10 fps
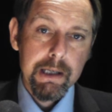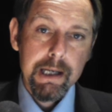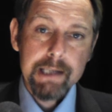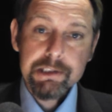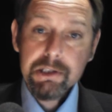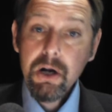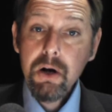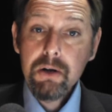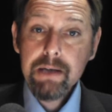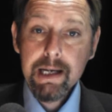In
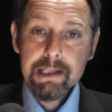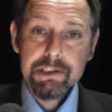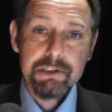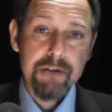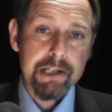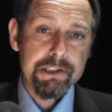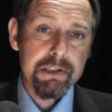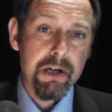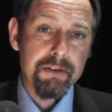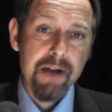stark
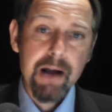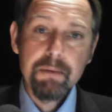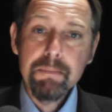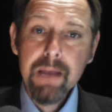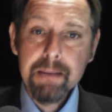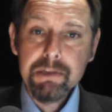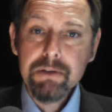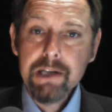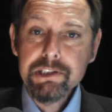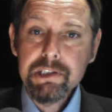illustration of how
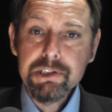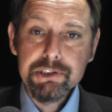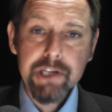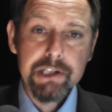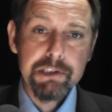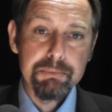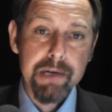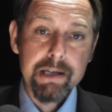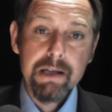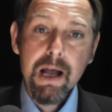immigration has changed
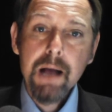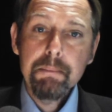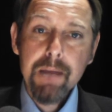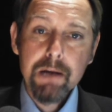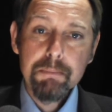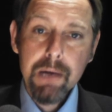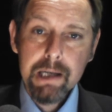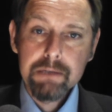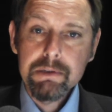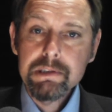Britain, male
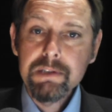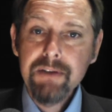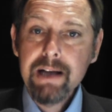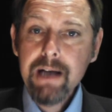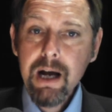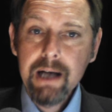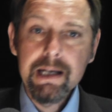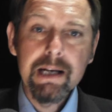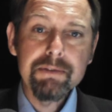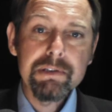migrants have had higher
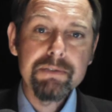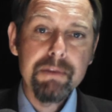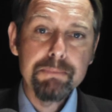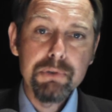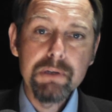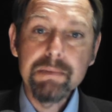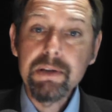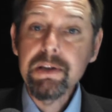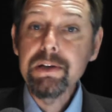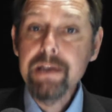levels of employment
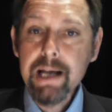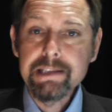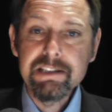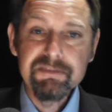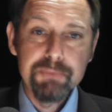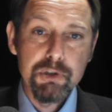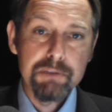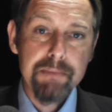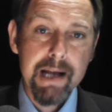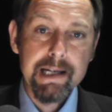than
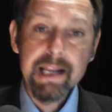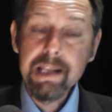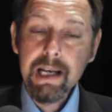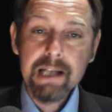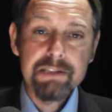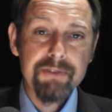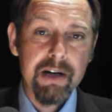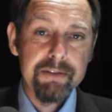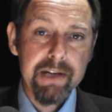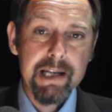native-born men in the last
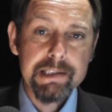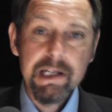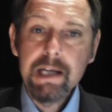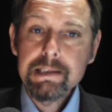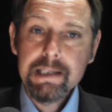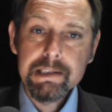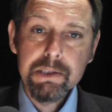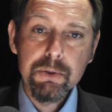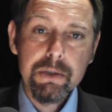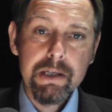5 years, says the
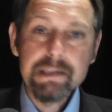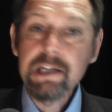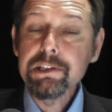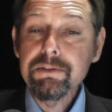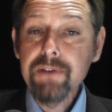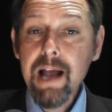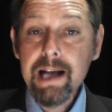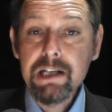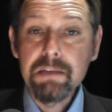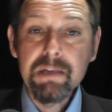Organisation for
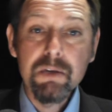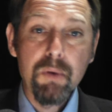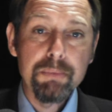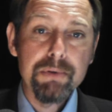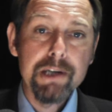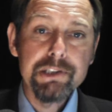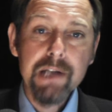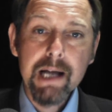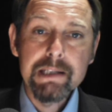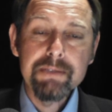Economic Cooperation
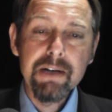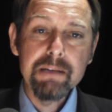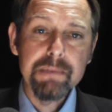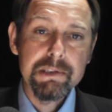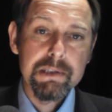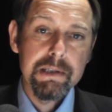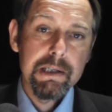and Development.